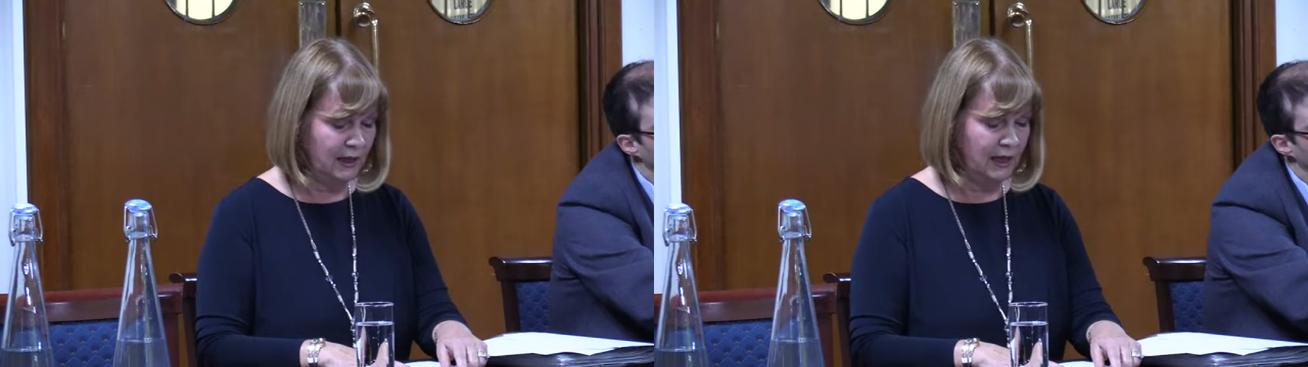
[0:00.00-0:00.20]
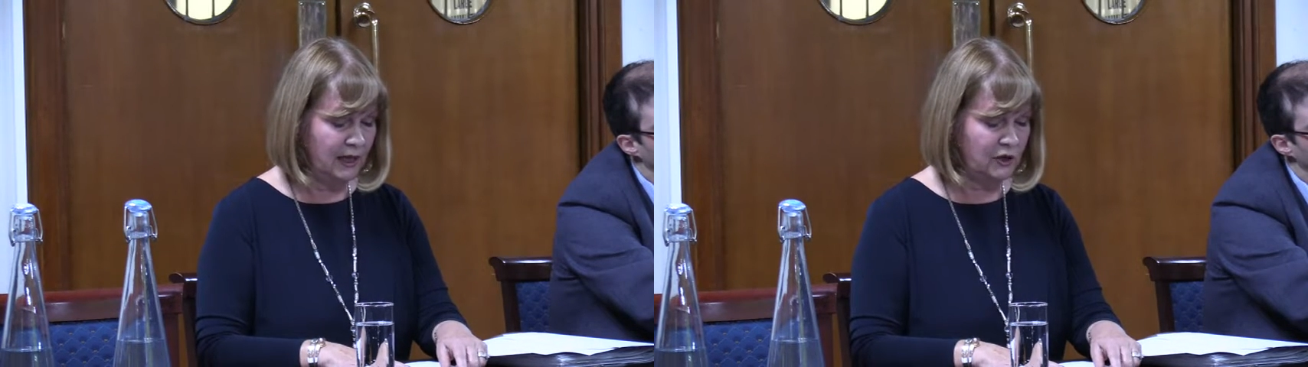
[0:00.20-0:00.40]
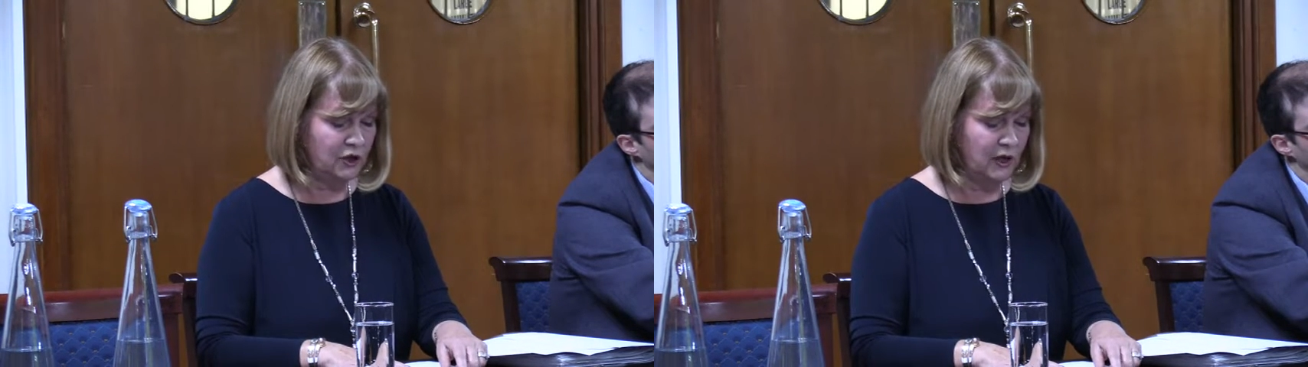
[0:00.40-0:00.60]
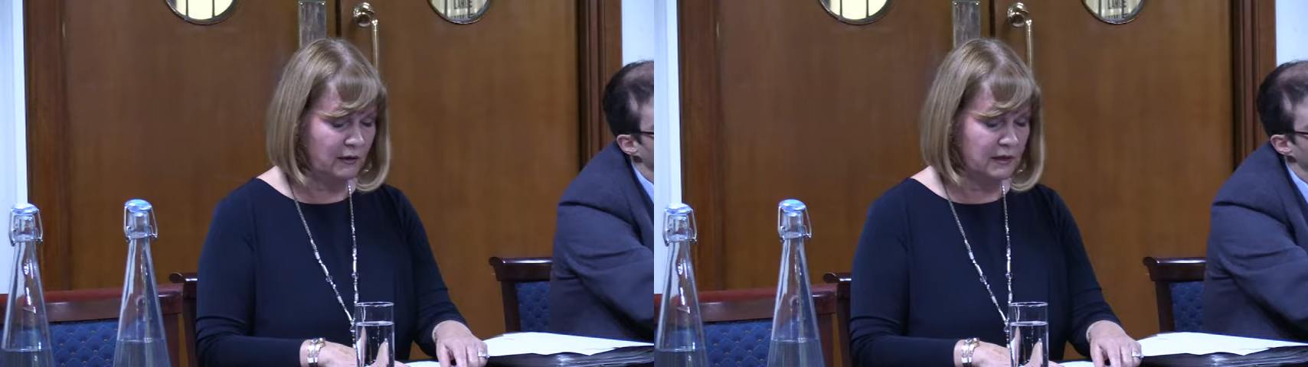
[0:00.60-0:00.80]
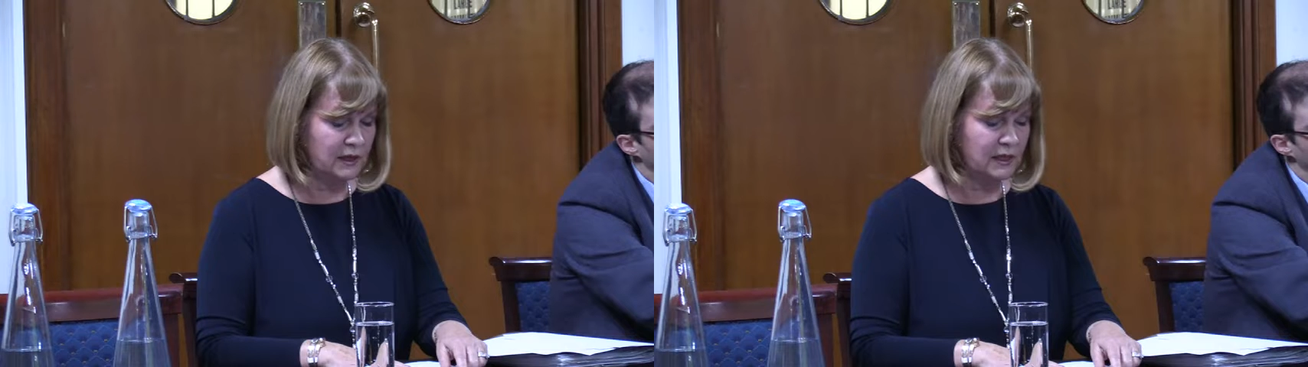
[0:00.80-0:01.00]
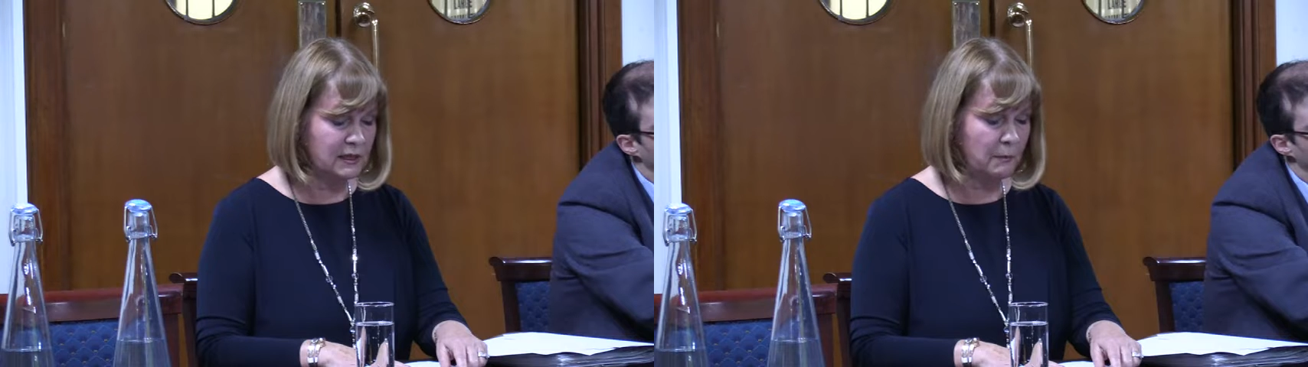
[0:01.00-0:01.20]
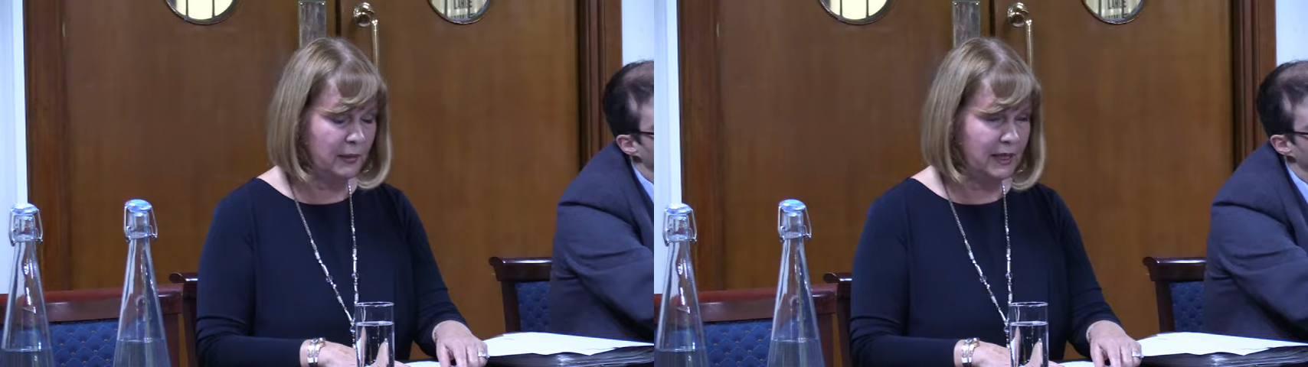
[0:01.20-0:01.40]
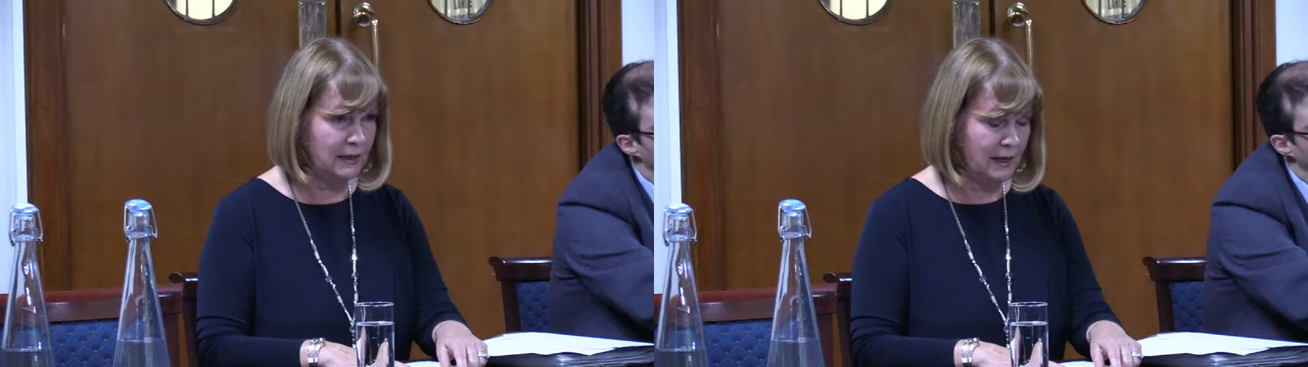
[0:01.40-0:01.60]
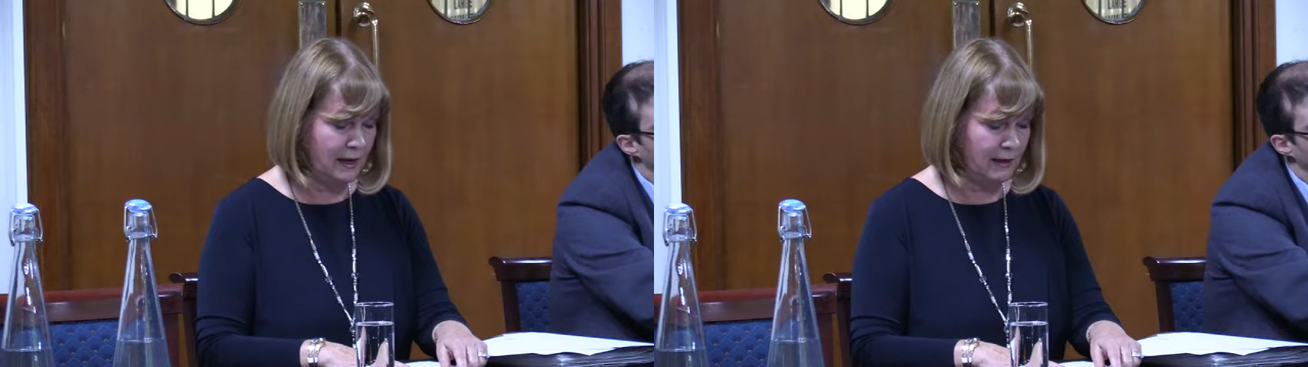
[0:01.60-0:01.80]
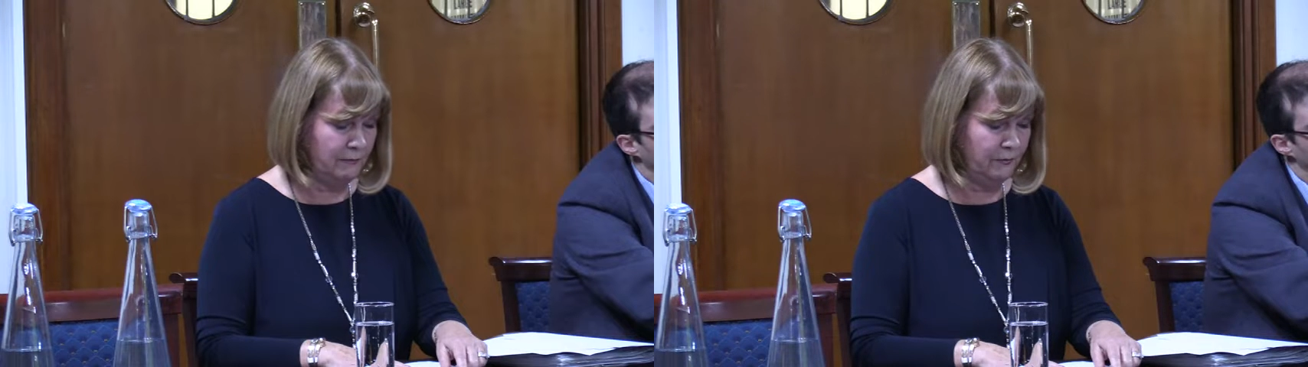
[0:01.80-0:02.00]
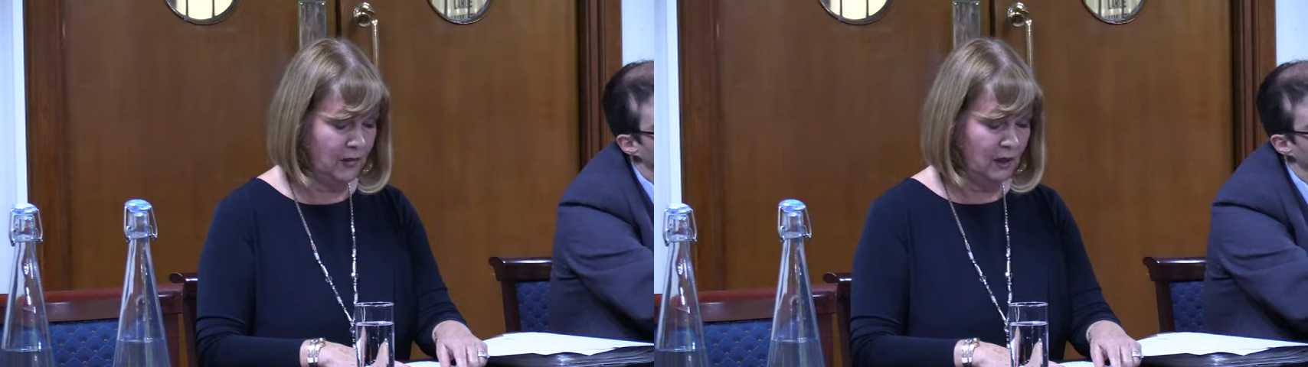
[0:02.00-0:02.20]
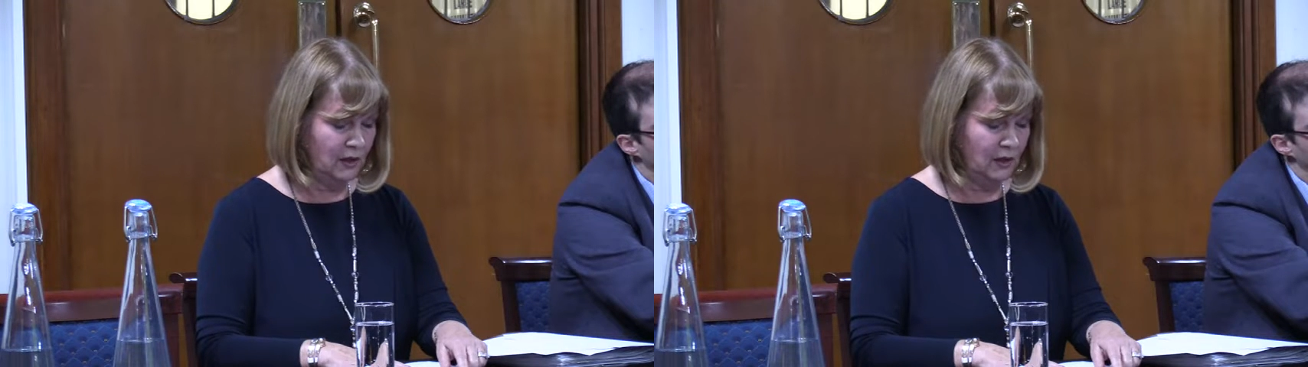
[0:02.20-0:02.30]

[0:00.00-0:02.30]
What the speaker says: he asked Shearing to subpoena him